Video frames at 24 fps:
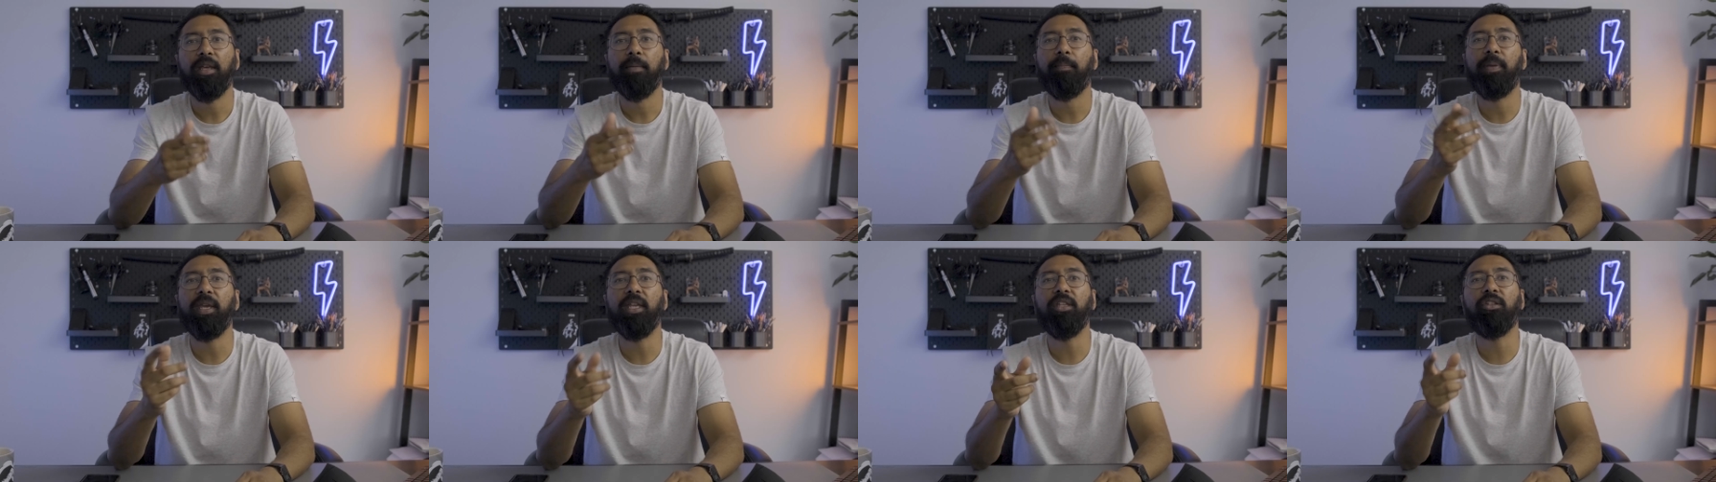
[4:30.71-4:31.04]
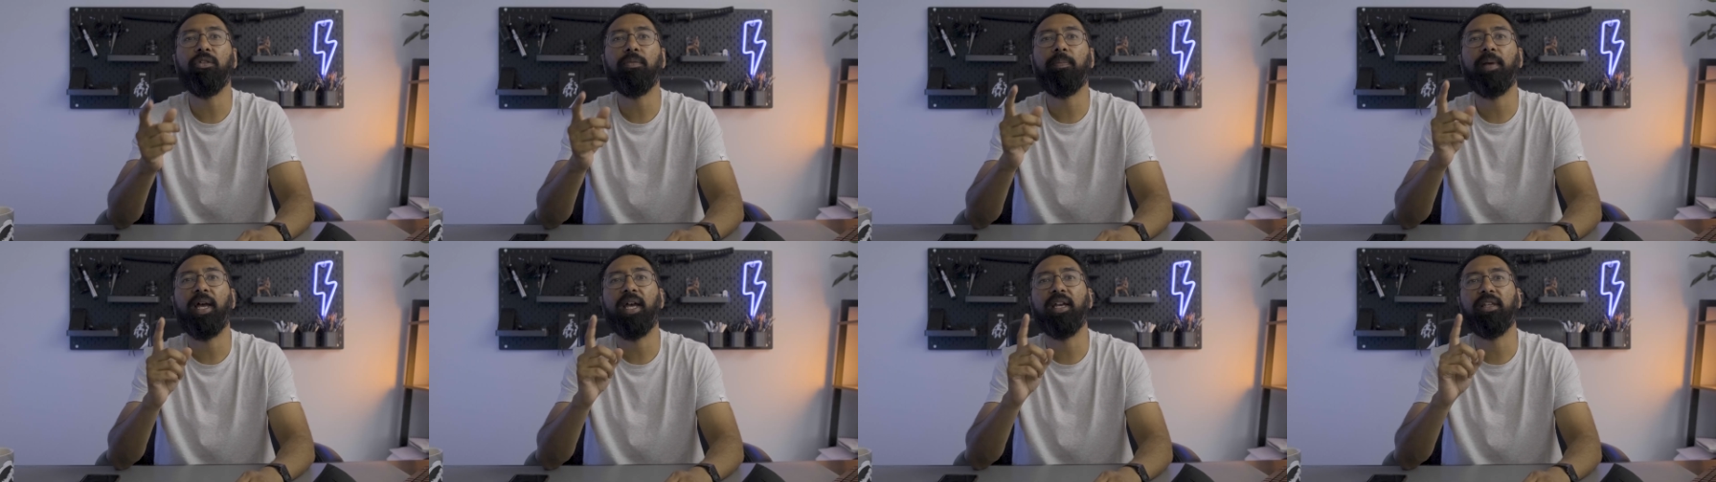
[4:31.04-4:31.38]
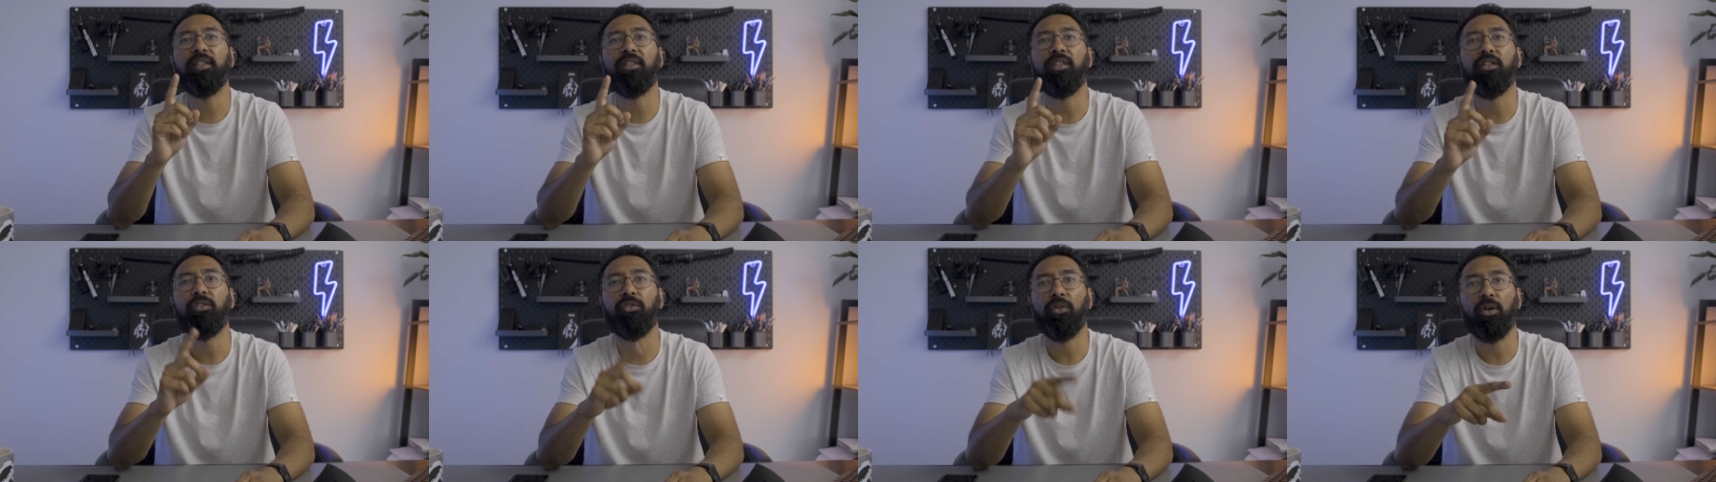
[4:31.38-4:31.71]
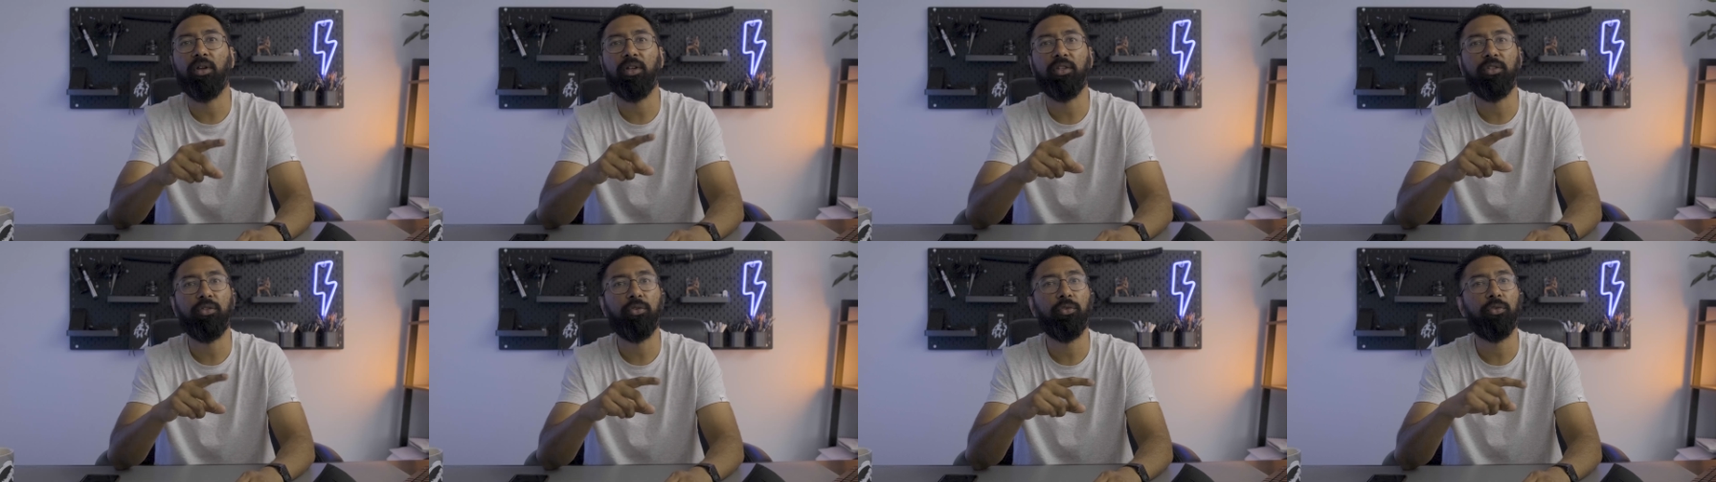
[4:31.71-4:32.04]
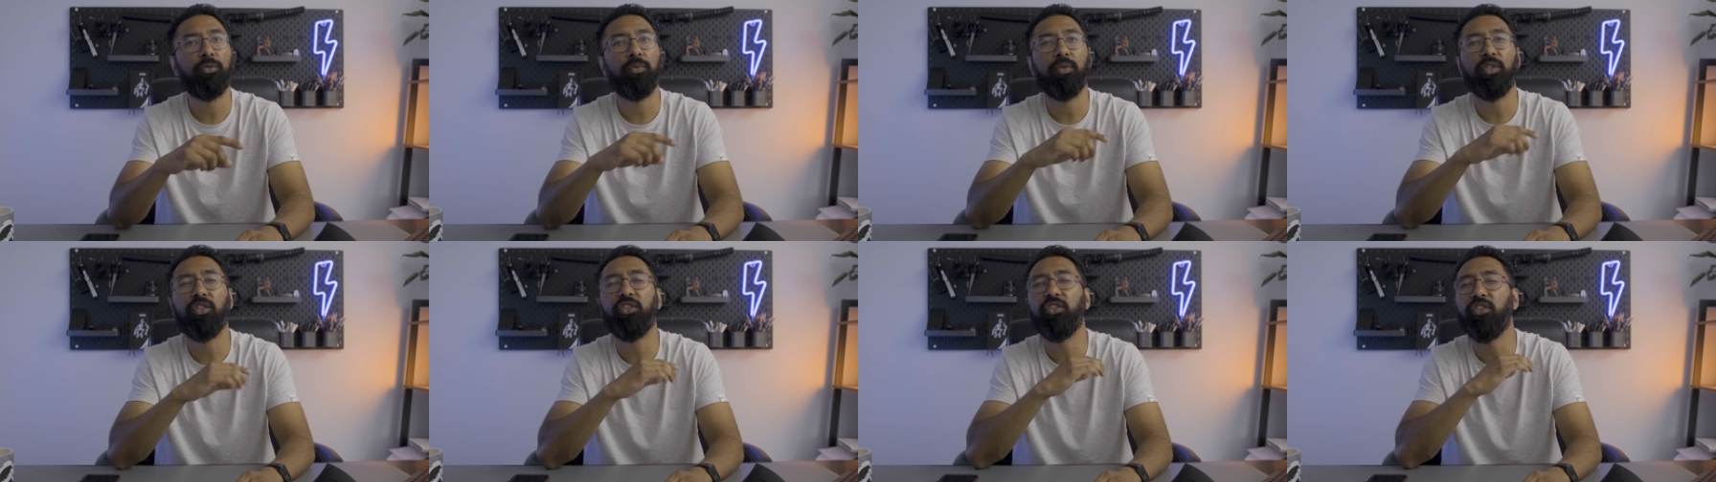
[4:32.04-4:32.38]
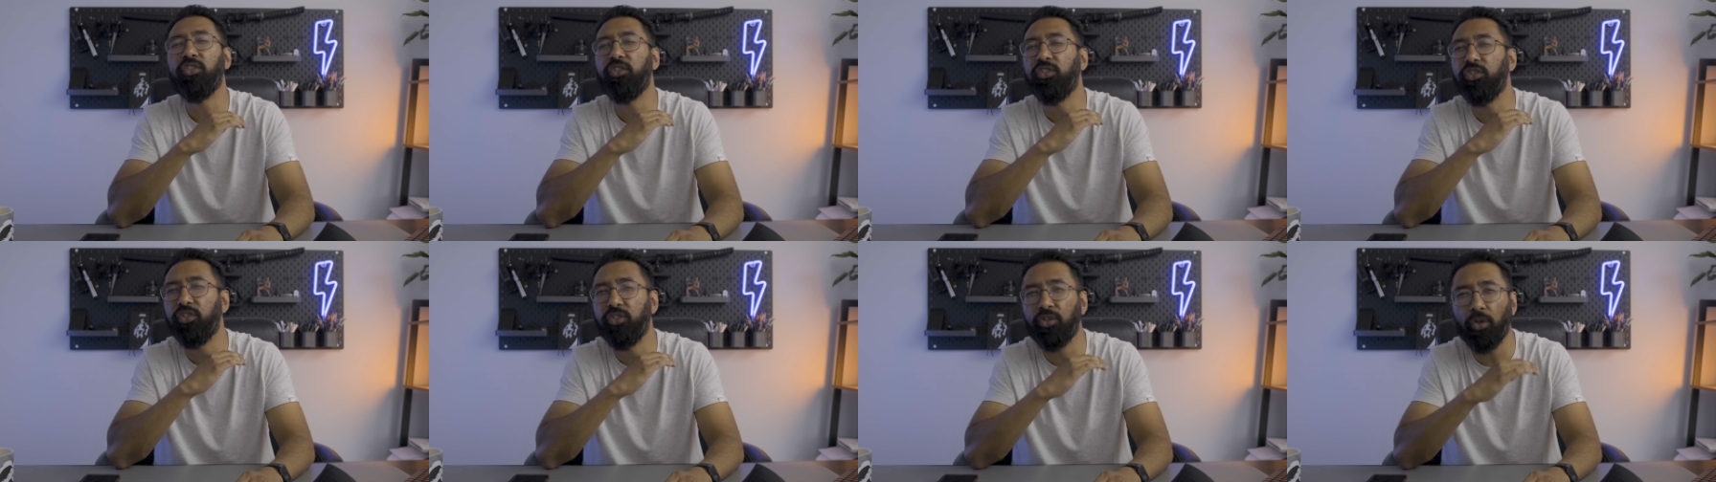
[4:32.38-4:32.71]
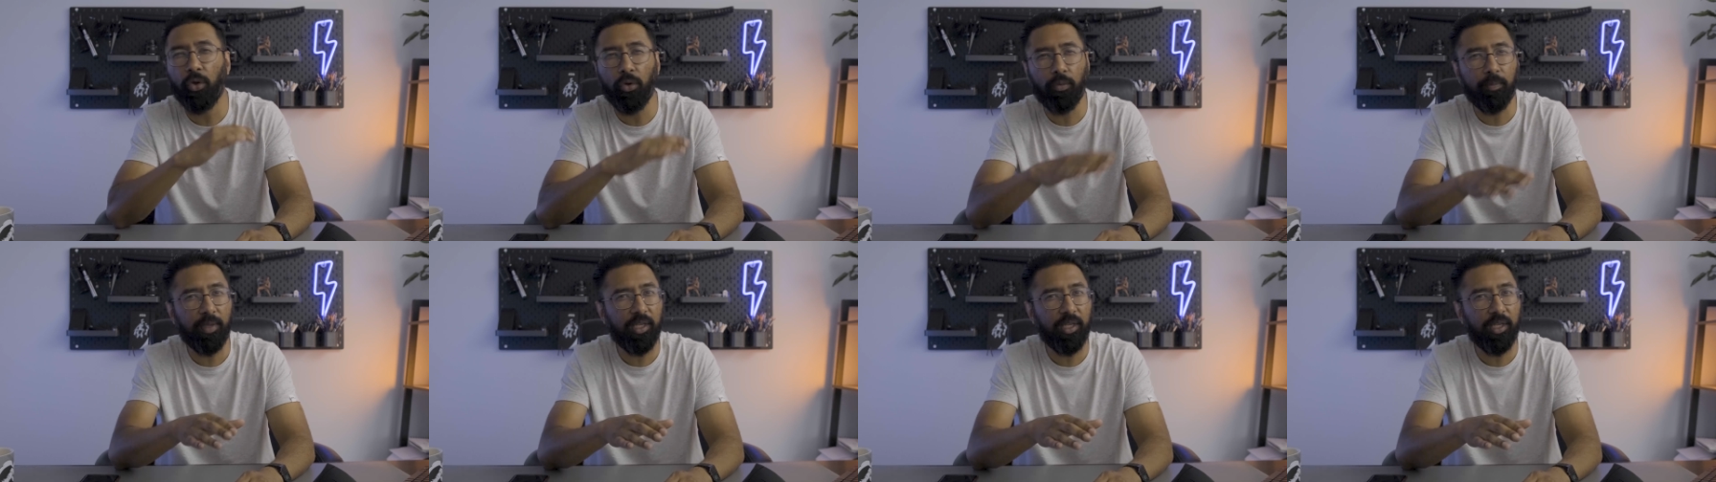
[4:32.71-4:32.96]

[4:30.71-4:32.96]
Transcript: Painter packs the drawing tools with so